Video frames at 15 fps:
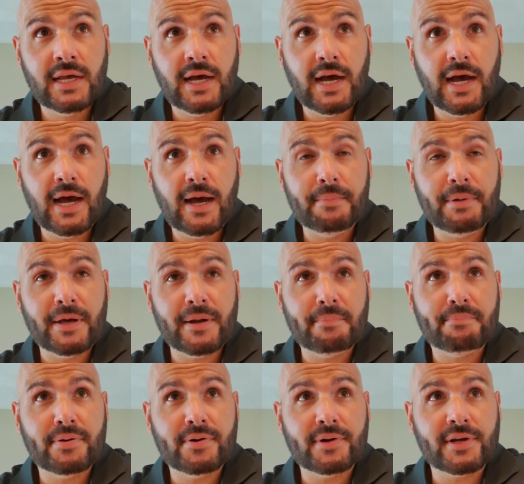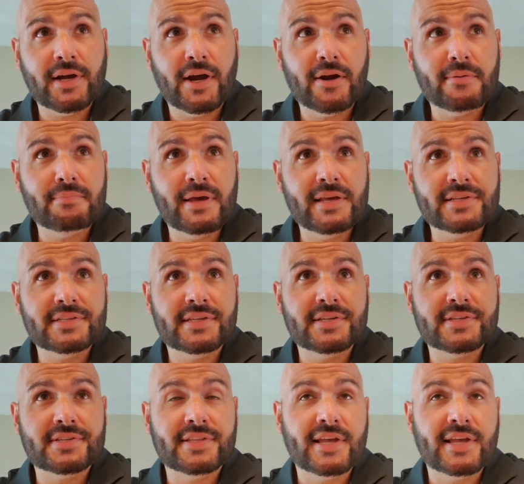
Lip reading: on a per card basis.